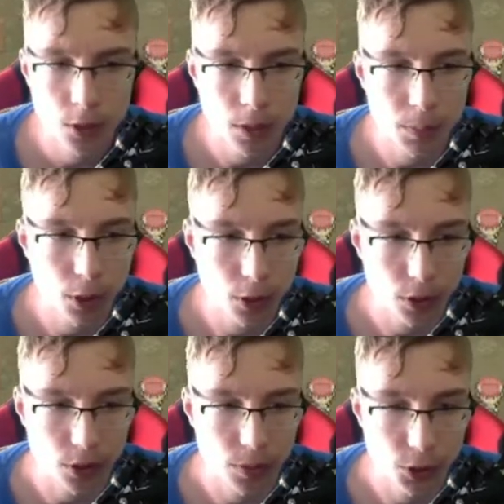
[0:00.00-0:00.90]
So I'm probably
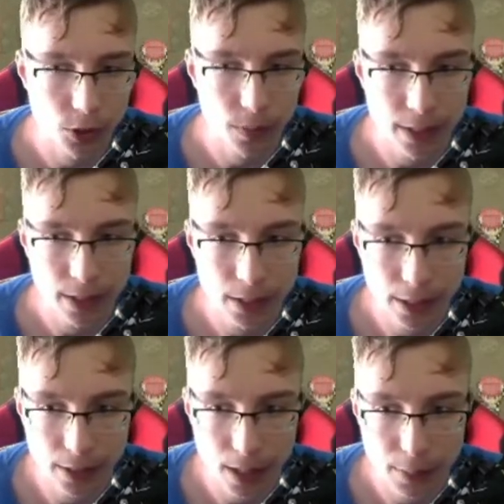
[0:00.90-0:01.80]
gonna switch to my in
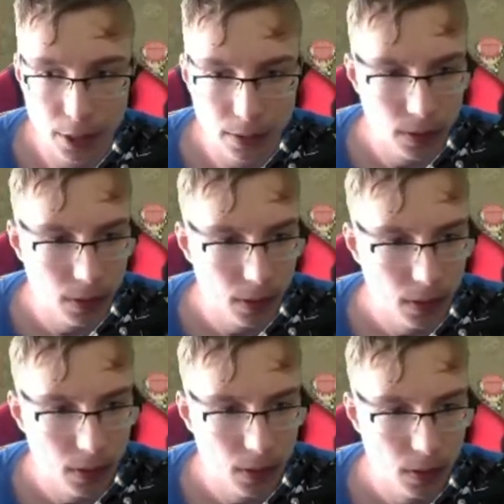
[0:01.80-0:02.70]
the camera.
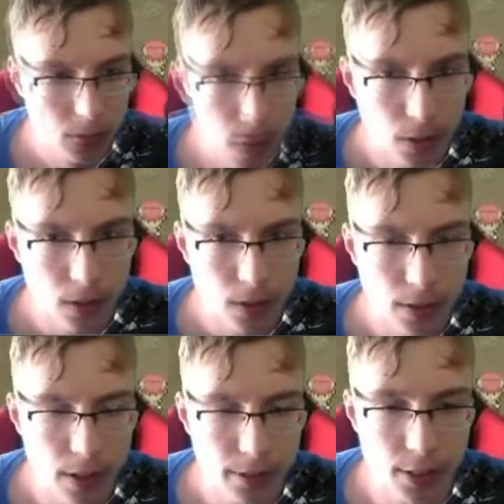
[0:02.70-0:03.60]

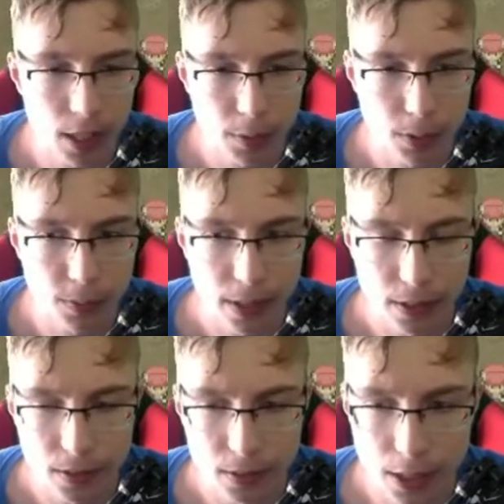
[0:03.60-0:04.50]
That's the name of the
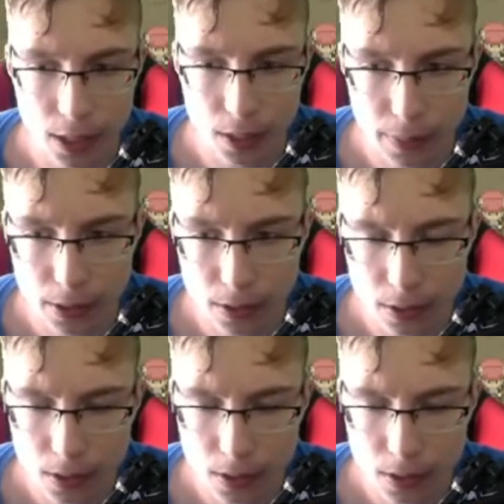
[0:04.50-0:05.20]
event, Gimmick.